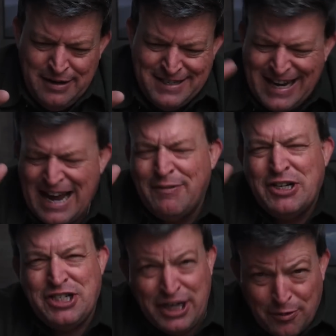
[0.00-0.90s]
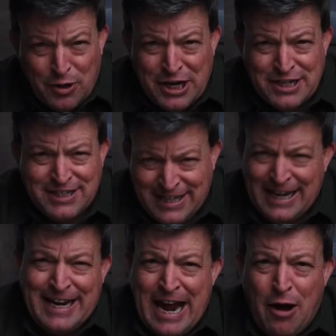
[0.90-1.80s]
it's kind of a gee whiz
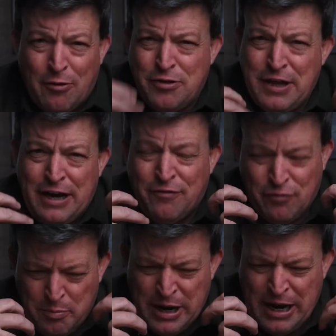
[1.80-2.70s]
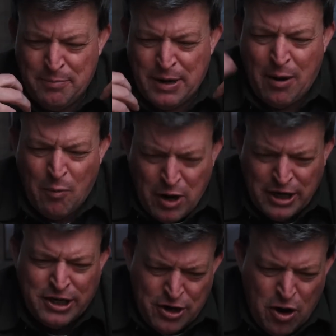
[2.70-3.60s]
geek out thing for me, but I
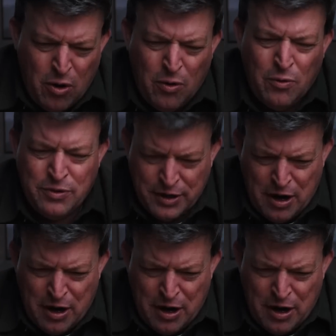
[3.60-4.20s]
wanted to know the